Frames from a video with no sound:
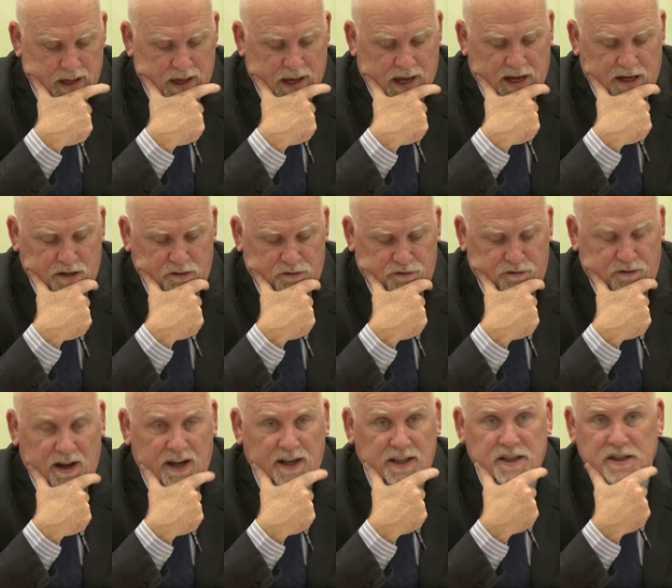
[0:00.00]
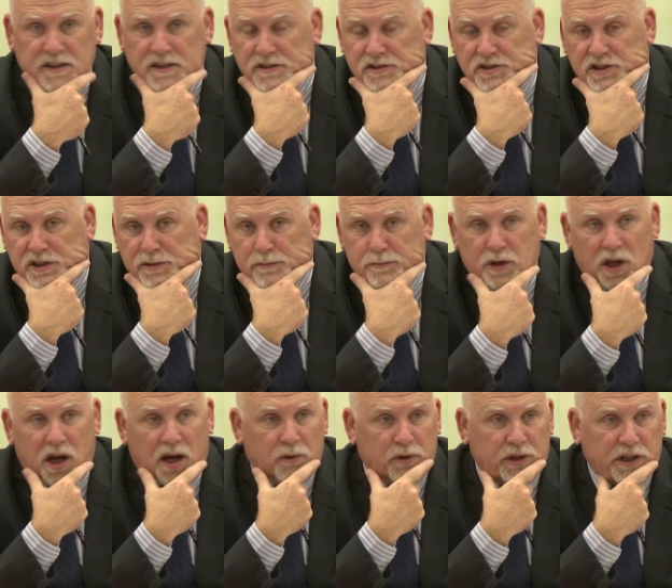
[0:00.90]
And failure to
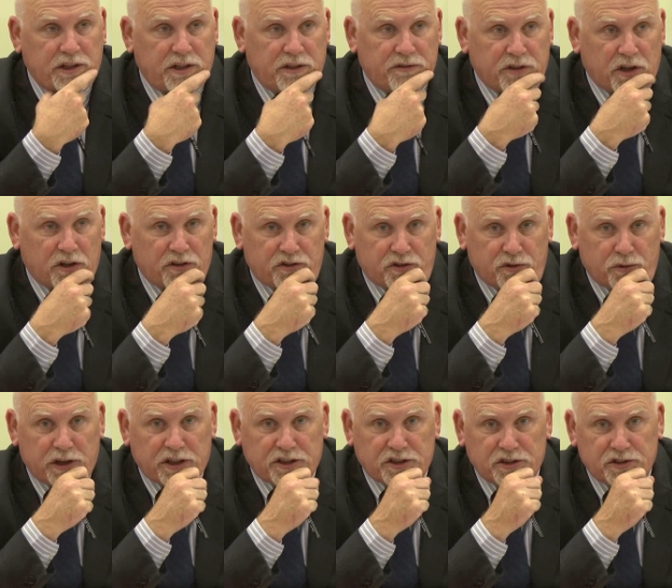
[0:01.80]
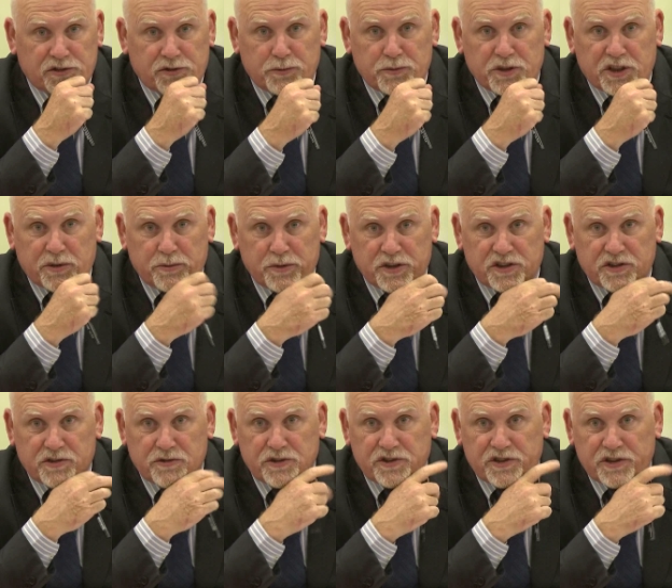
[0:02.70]
comply with any of those directions from the
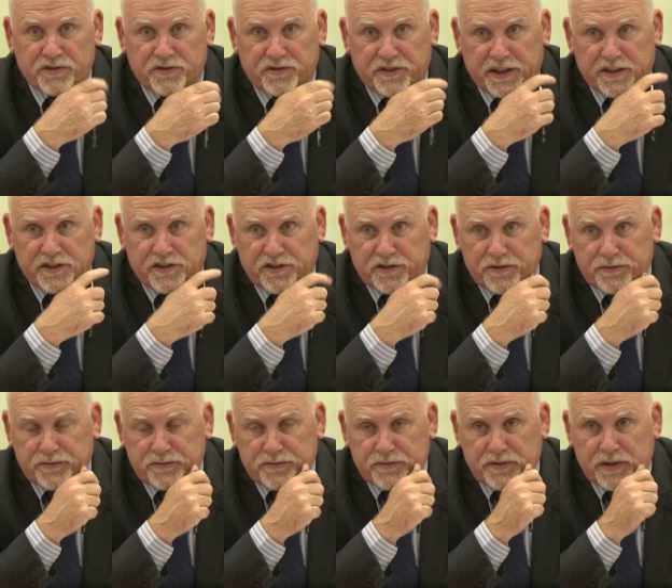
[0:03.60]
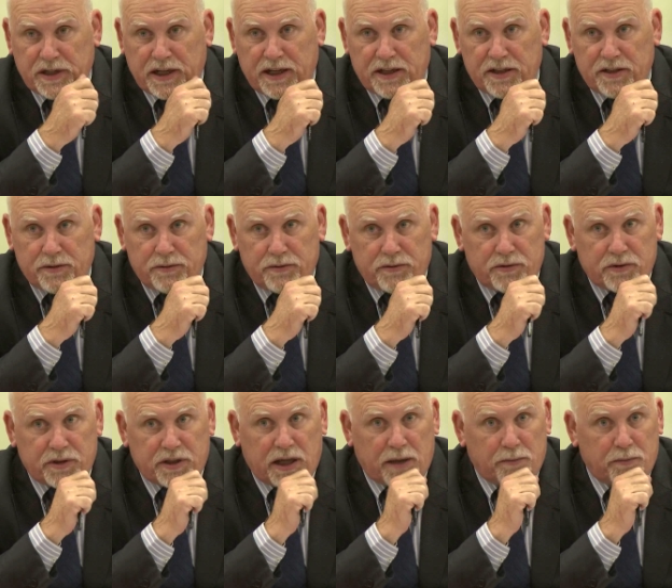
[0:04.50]
Commissioner is an offence and
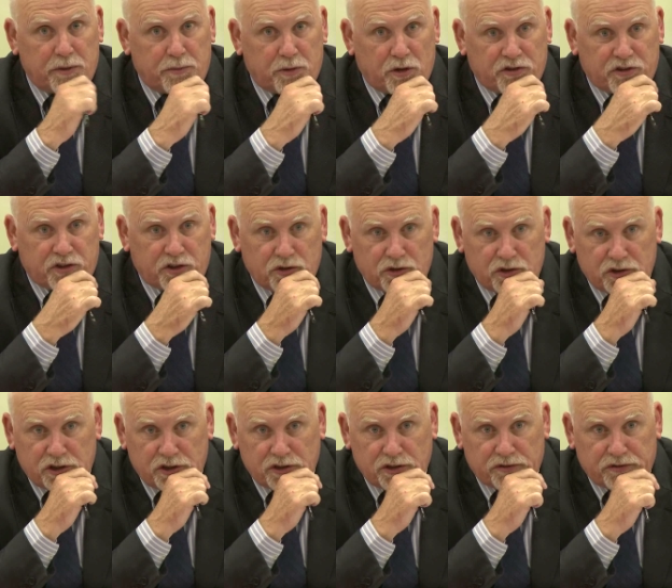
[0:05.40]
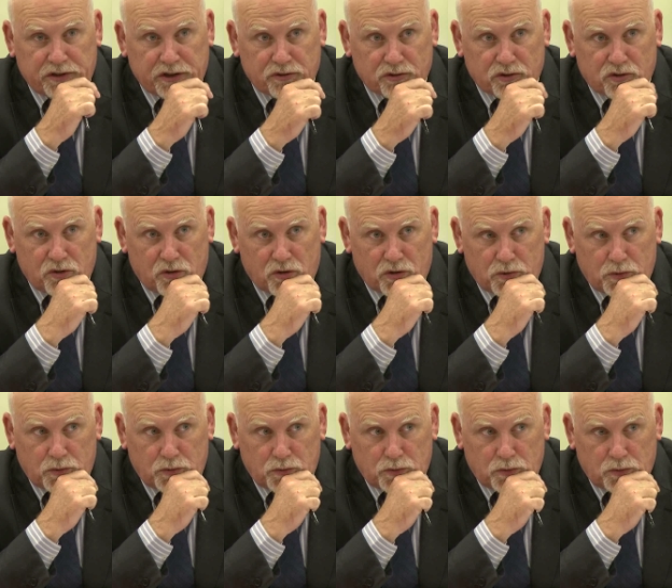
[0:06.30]
can be prosecuted in the Federal Court
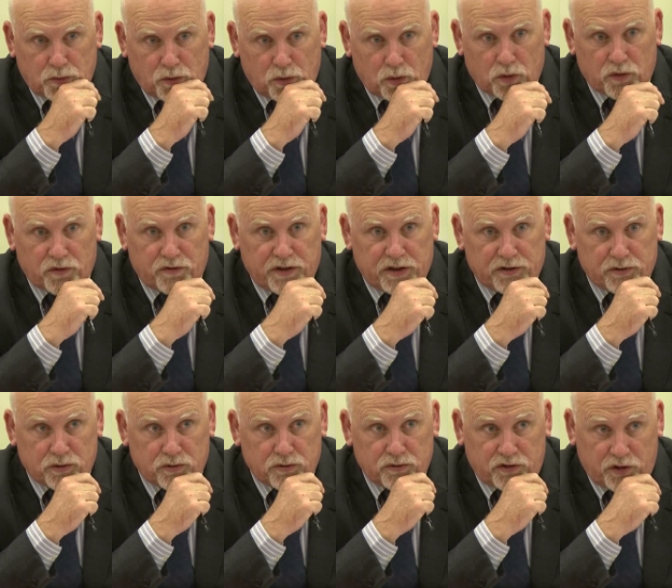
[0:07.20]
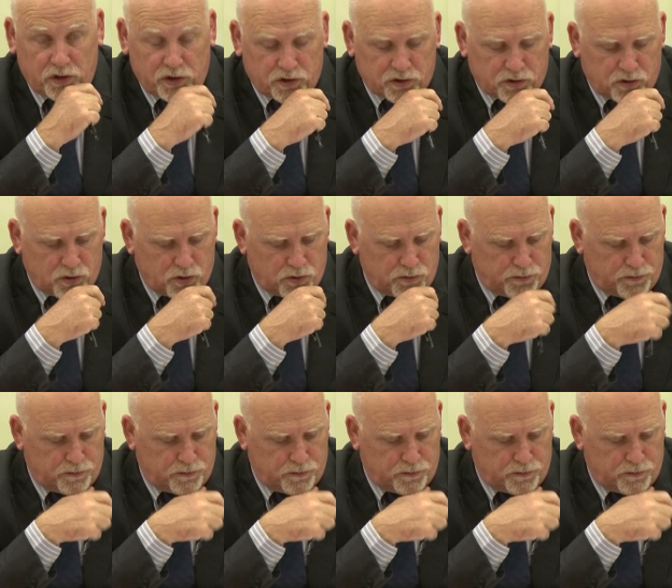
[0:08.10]
or the Federal Circuit Court.